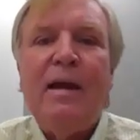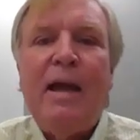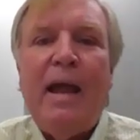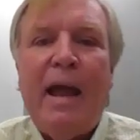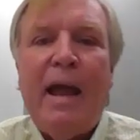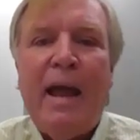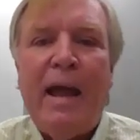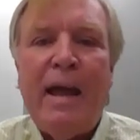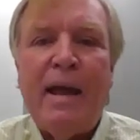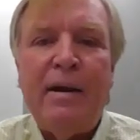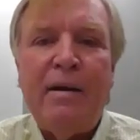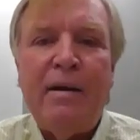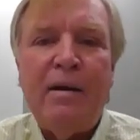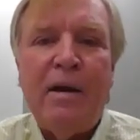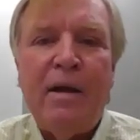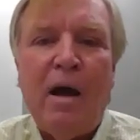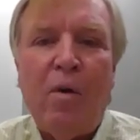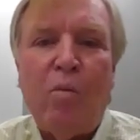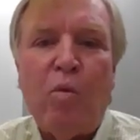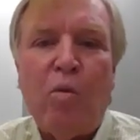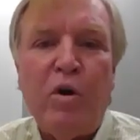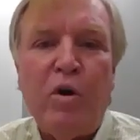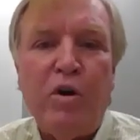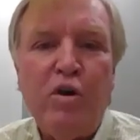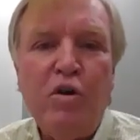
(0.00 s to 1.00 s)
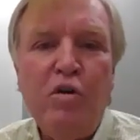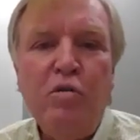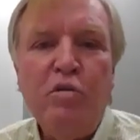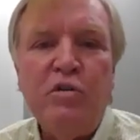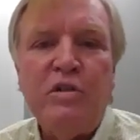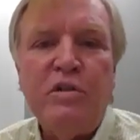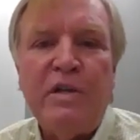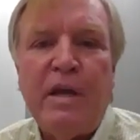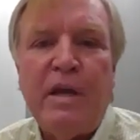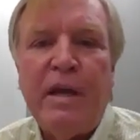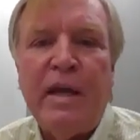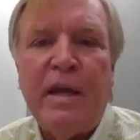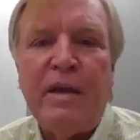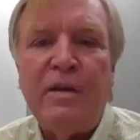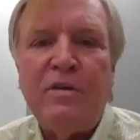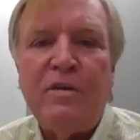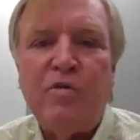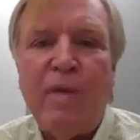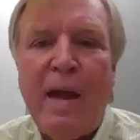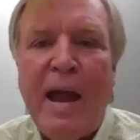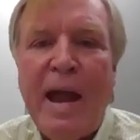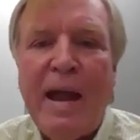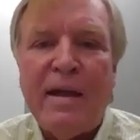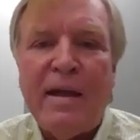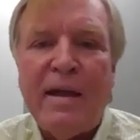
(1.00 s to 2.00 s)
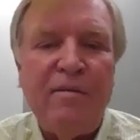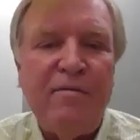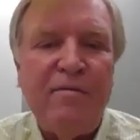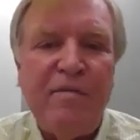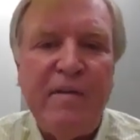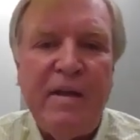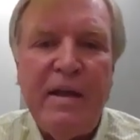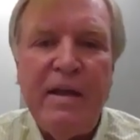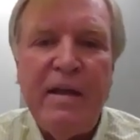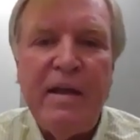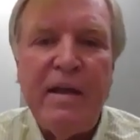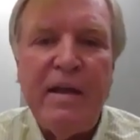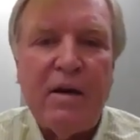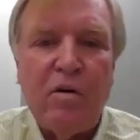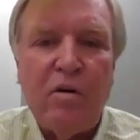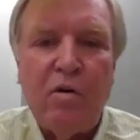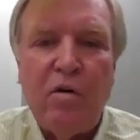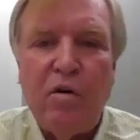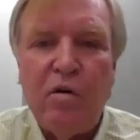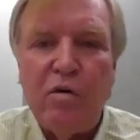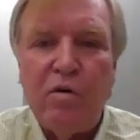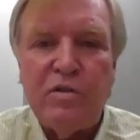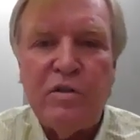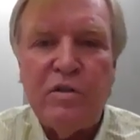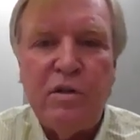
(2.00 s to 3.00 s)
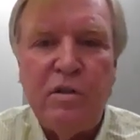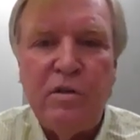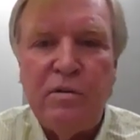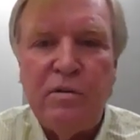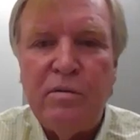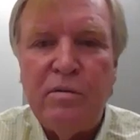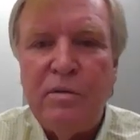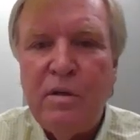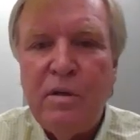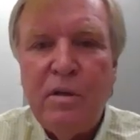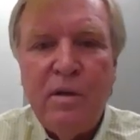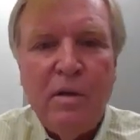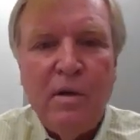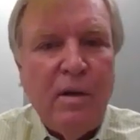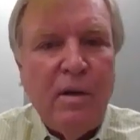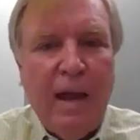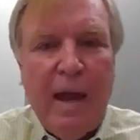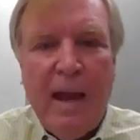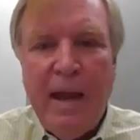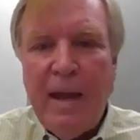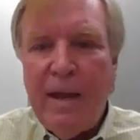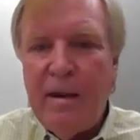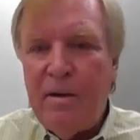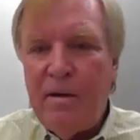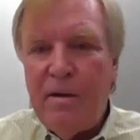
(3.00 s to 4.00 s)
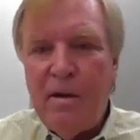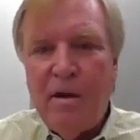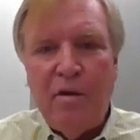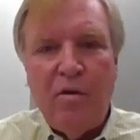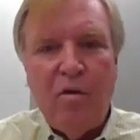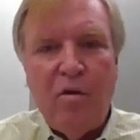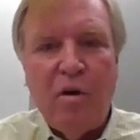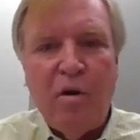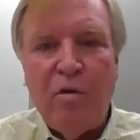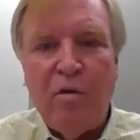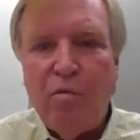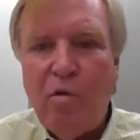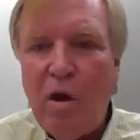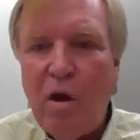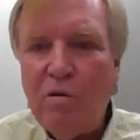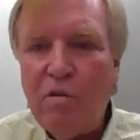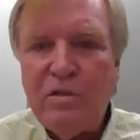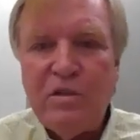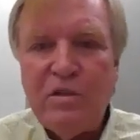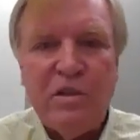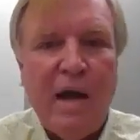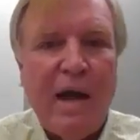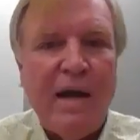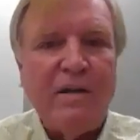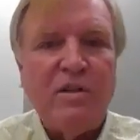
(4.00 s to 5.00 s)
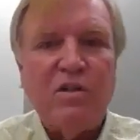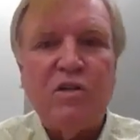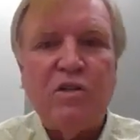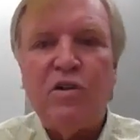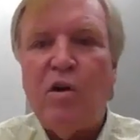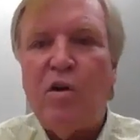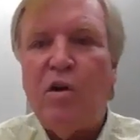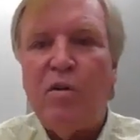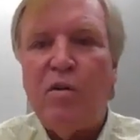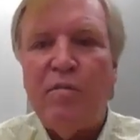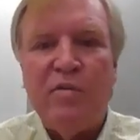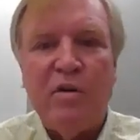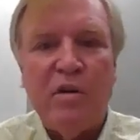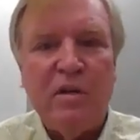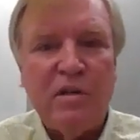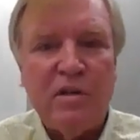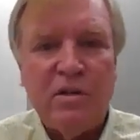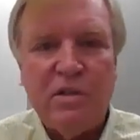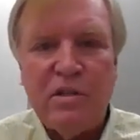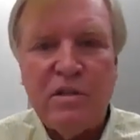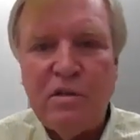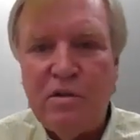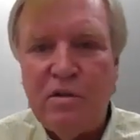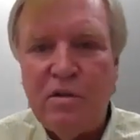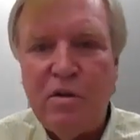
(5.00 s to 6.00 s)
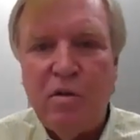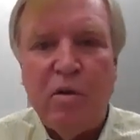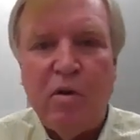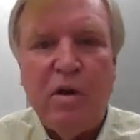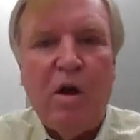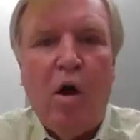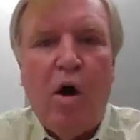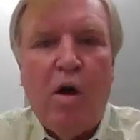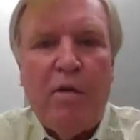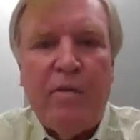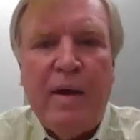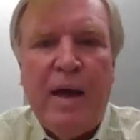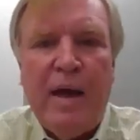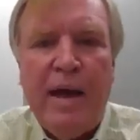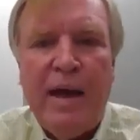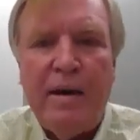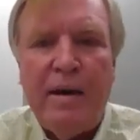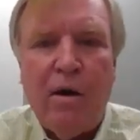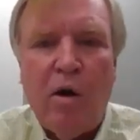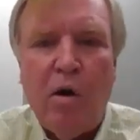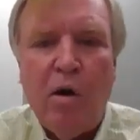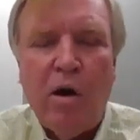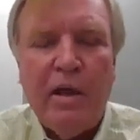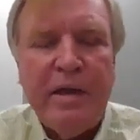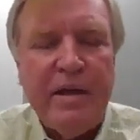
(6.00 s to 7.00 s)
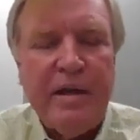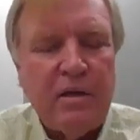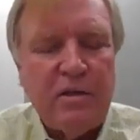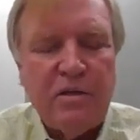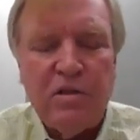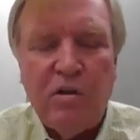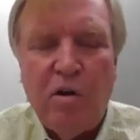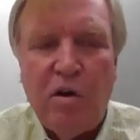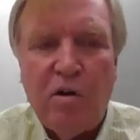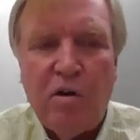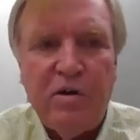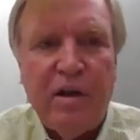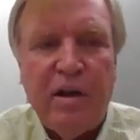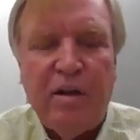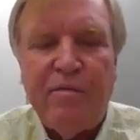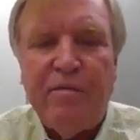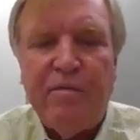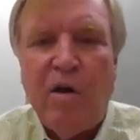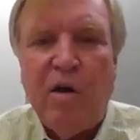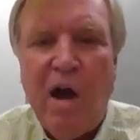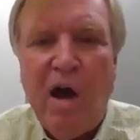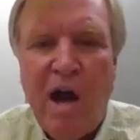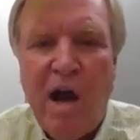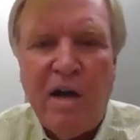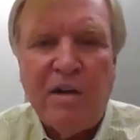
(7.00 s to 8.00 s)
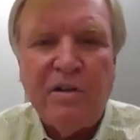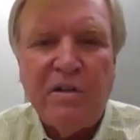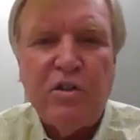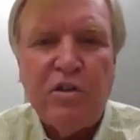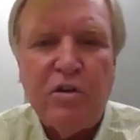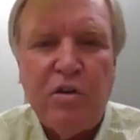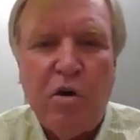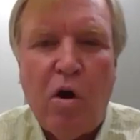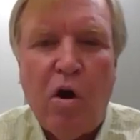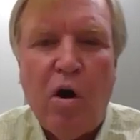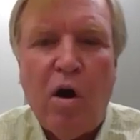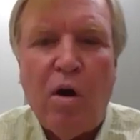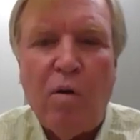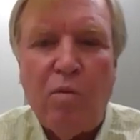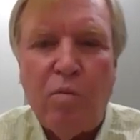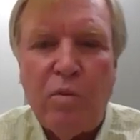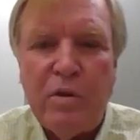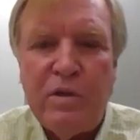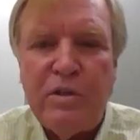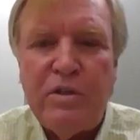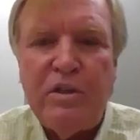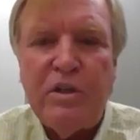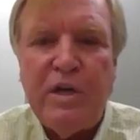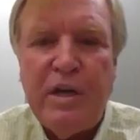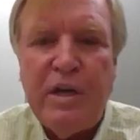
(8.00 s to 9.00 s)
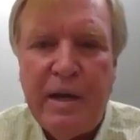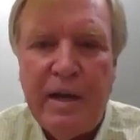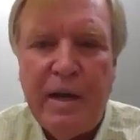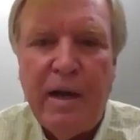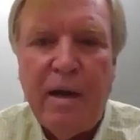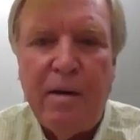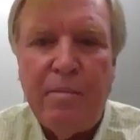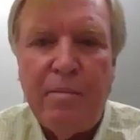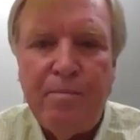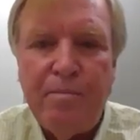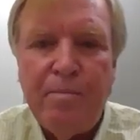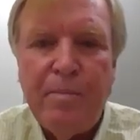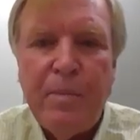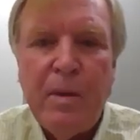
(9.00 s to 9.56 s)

And we're using it, tracking vehicles and doing roadside service and doing all that, early consulting for OnStar with GM.